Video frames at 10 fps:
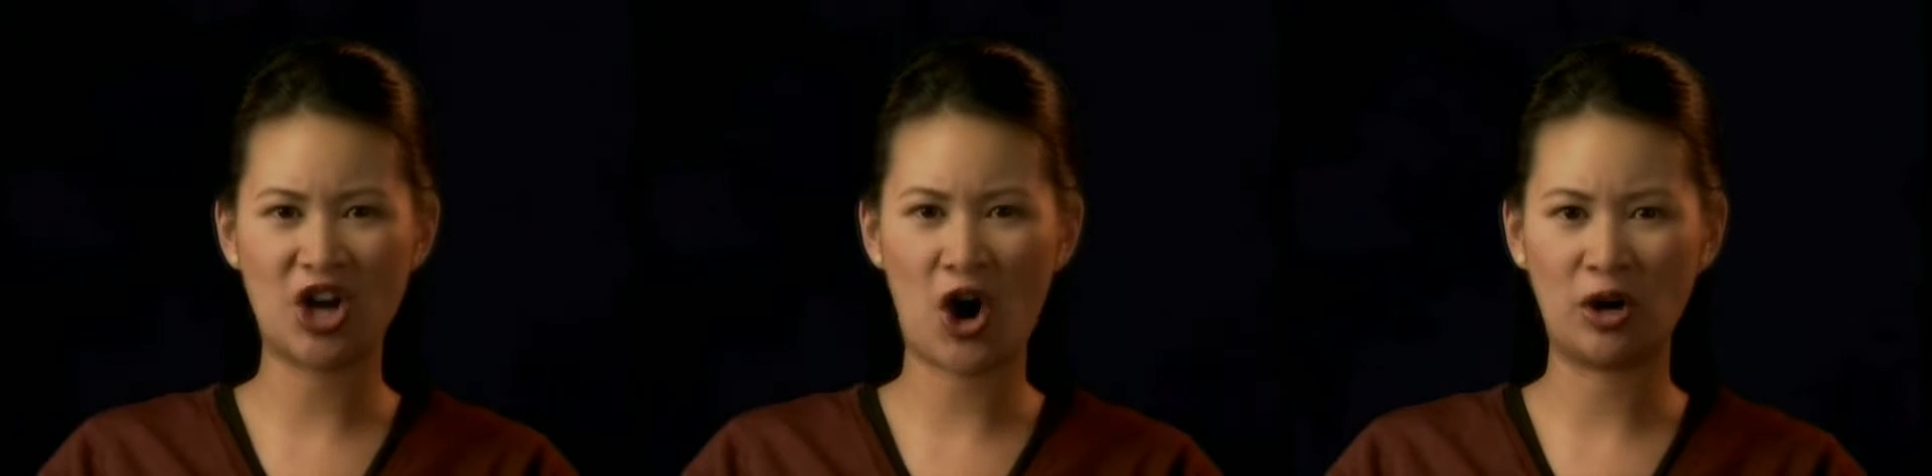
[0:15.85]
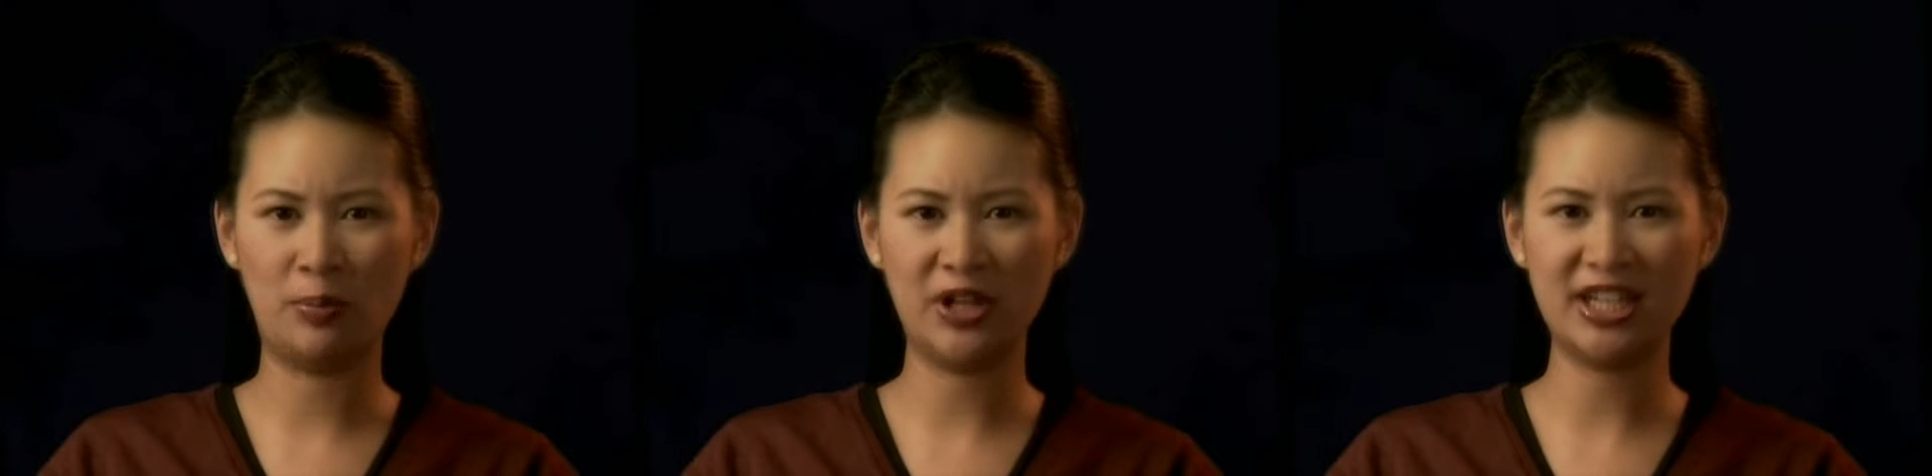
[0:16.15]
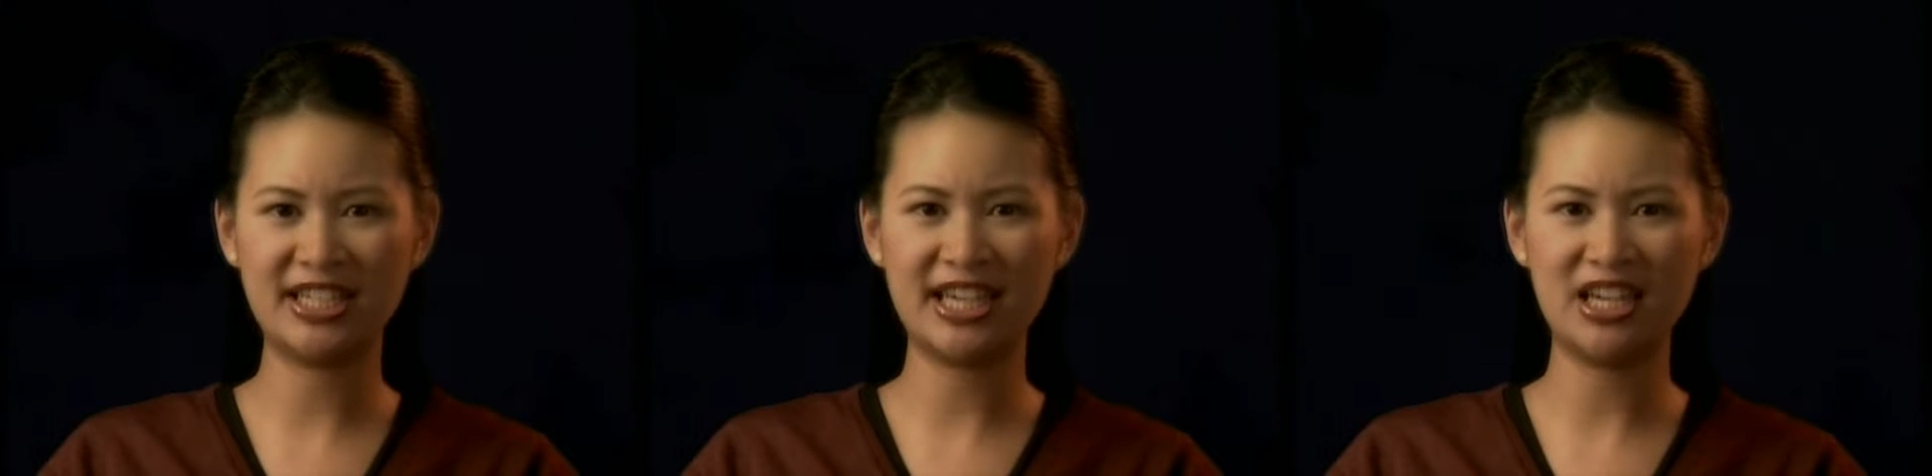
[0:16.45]
our
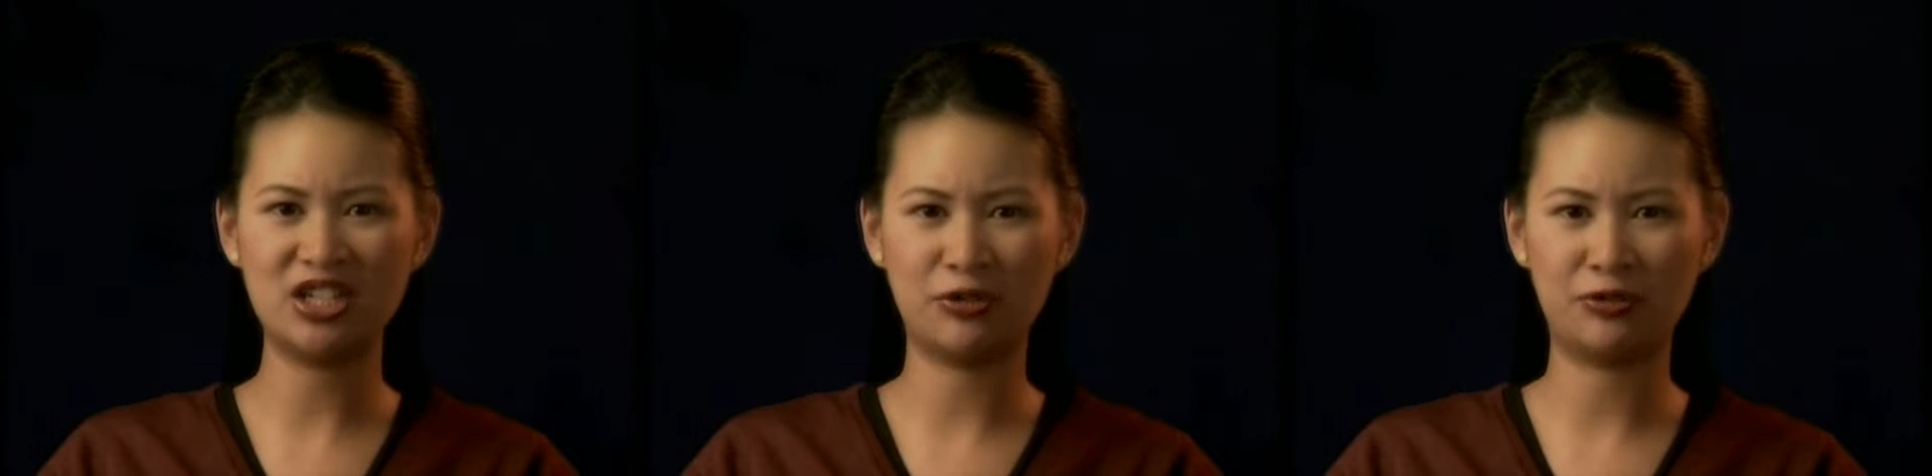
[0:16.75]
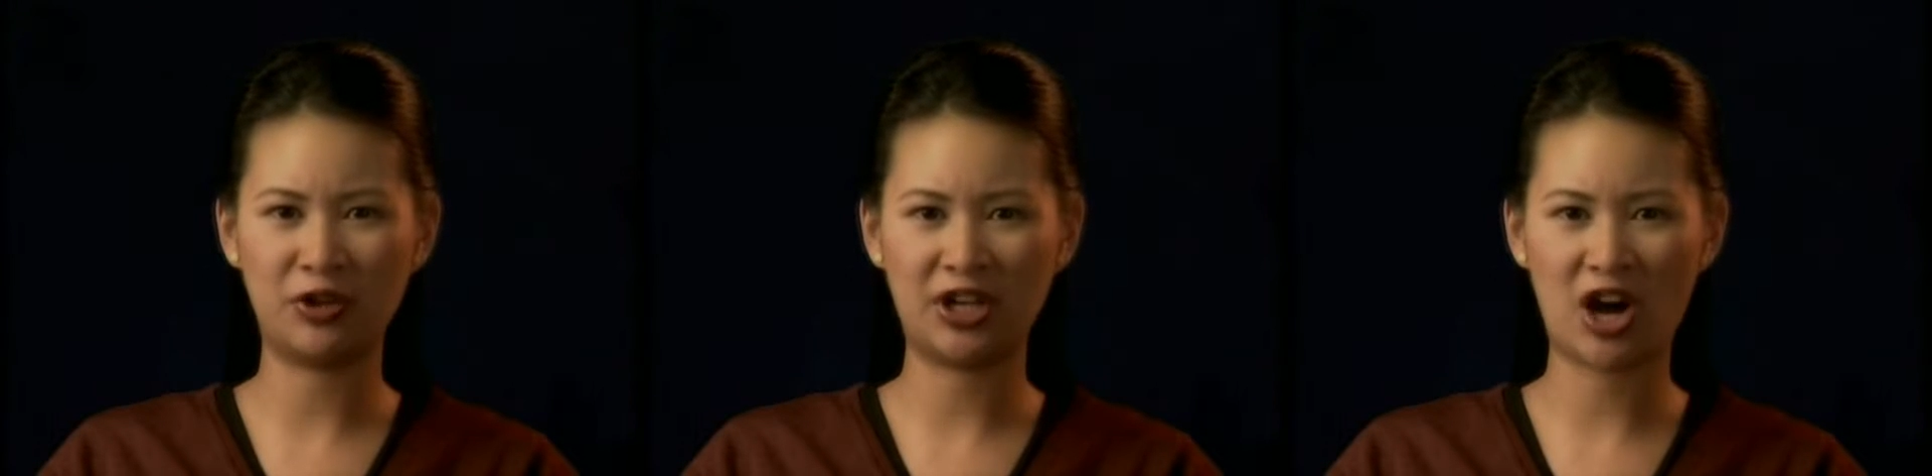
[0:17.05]
ability to fully